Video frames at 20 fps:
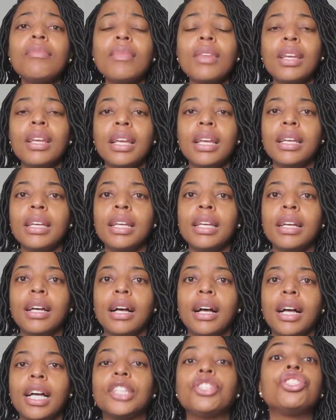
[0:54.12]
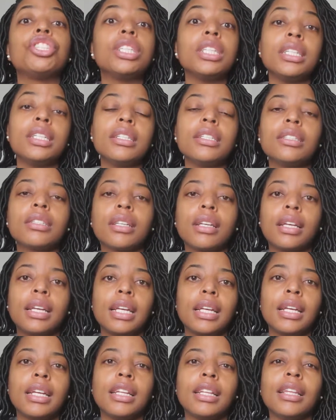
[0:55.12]
she's
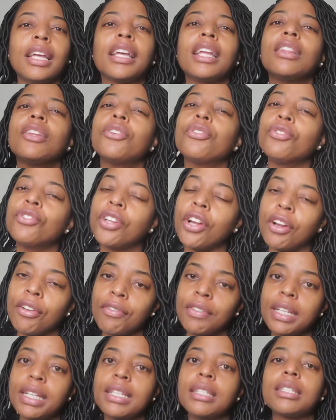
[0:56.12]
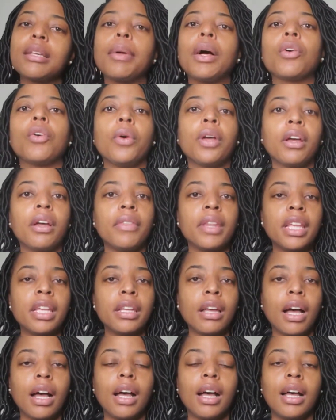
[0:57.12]
like a little nervous about going on the
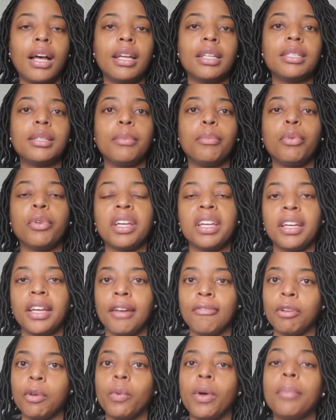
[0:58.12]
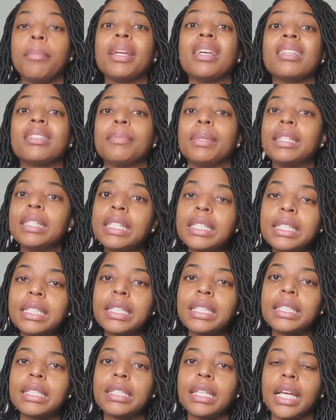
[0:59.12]
yacht and bringing everyone because
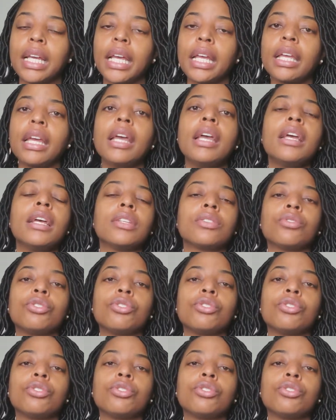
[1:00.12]
Melissa's sick, and so